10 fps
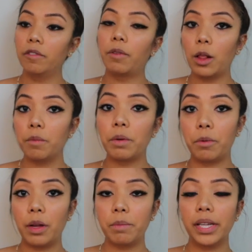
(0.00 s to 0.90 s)
follow-up
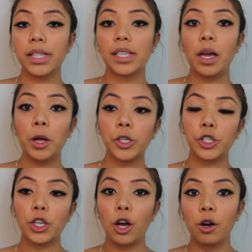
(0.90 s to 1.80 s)
appointments.
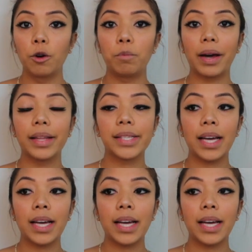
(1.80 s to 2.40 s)
So by the